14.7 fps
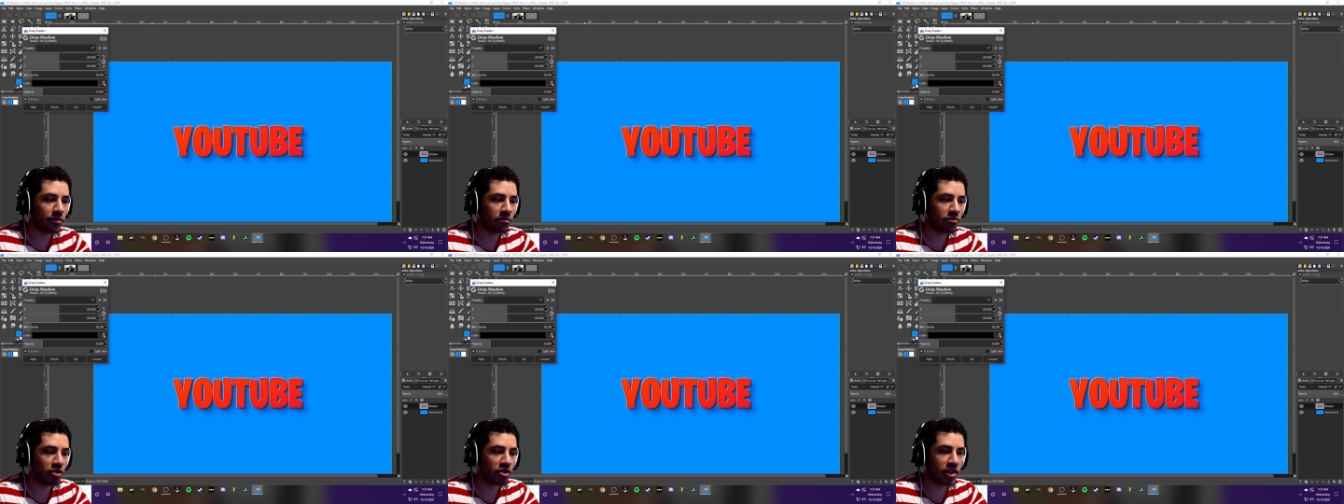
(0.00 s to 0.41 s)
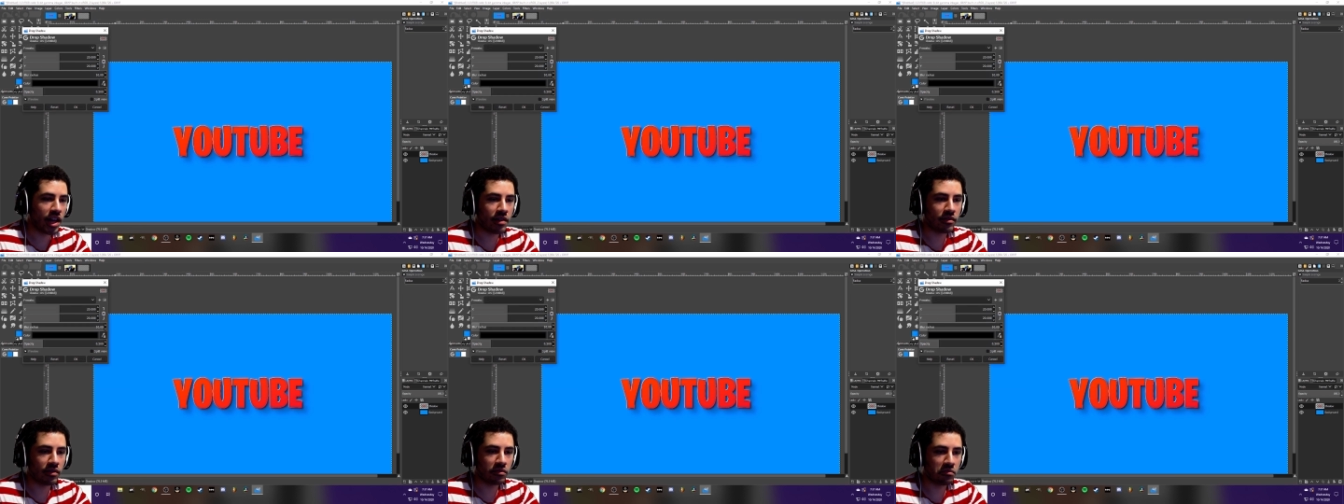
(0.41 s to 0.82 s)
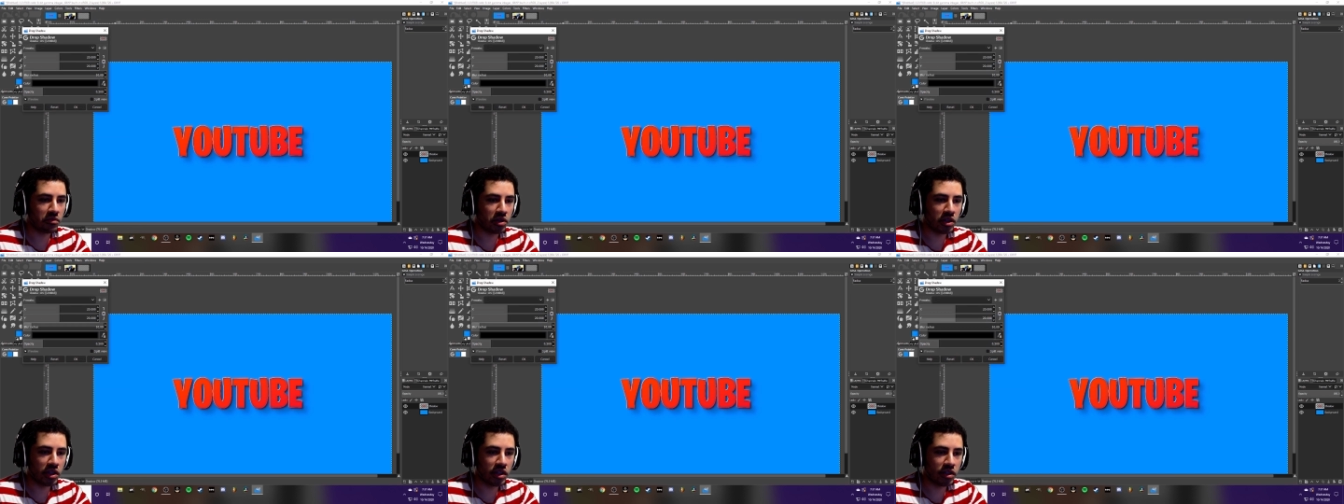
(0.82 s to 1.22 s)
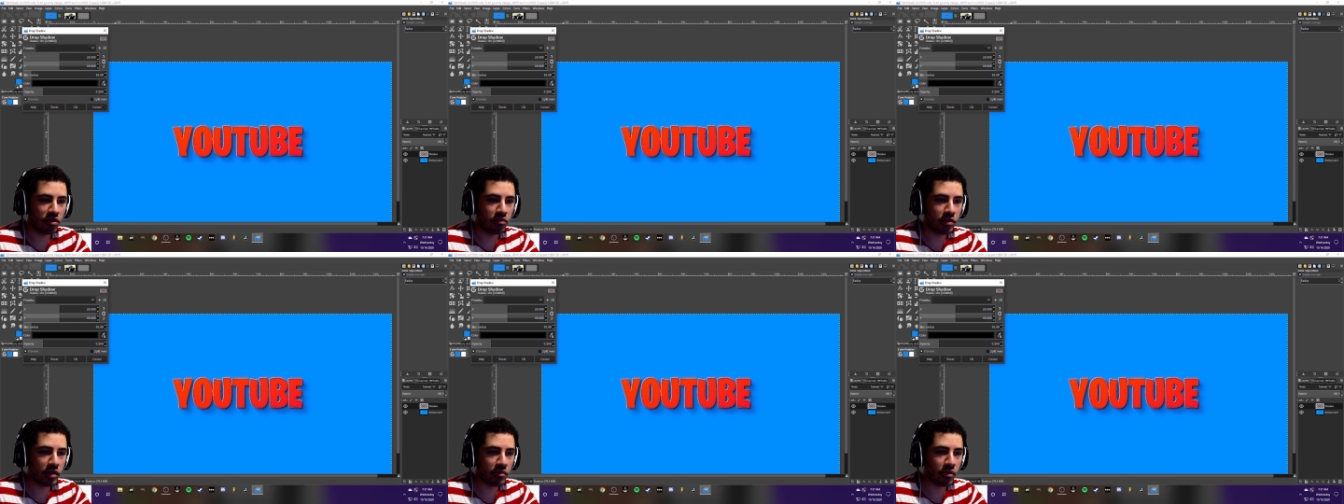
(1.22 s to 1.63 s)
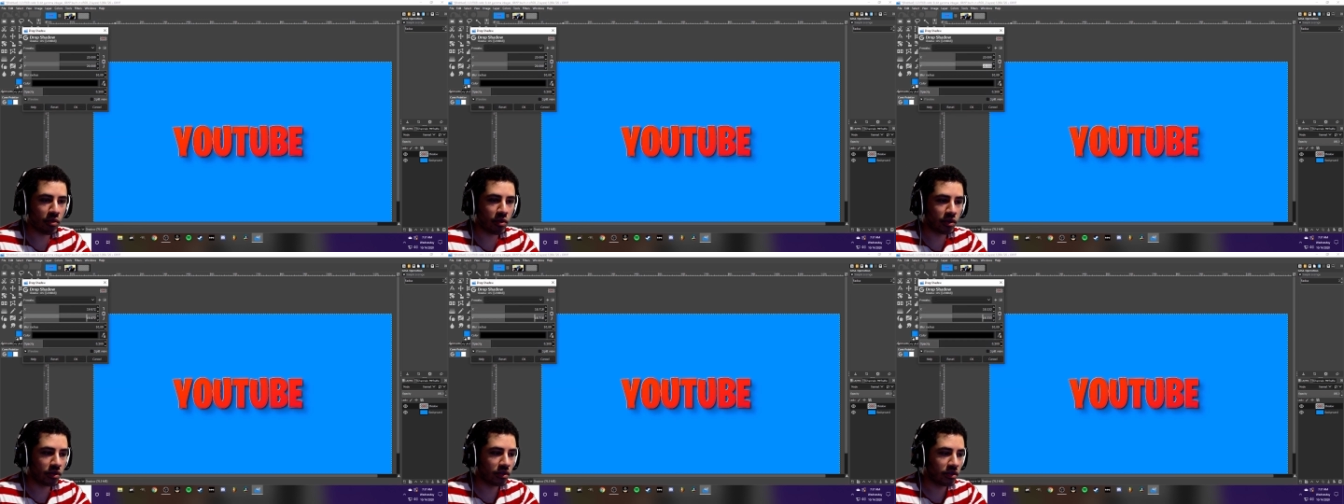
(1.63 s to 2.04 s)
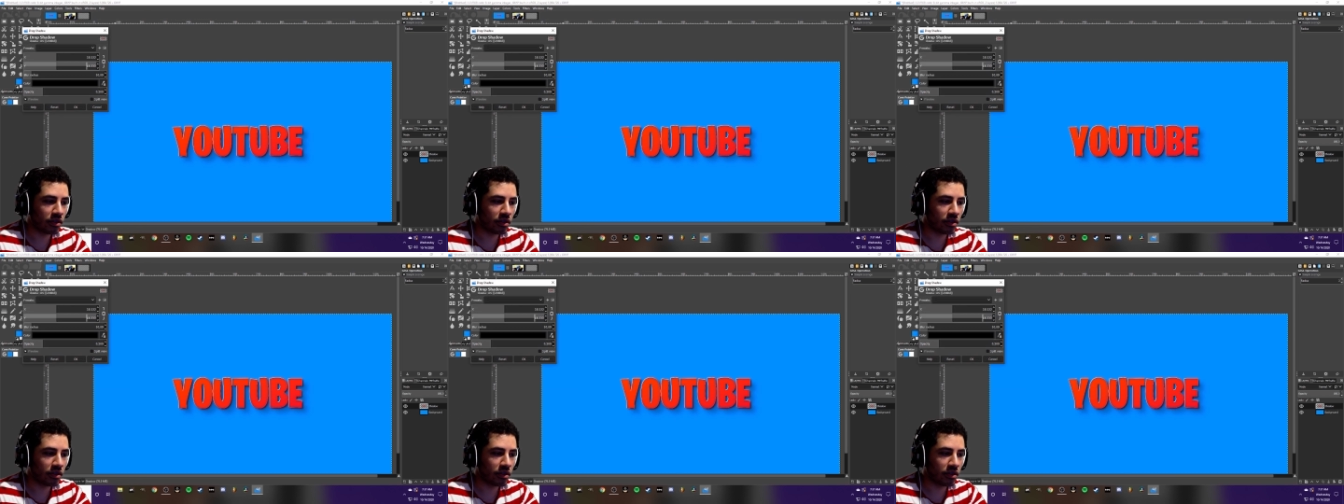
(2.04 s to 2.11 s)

just add a little bit more.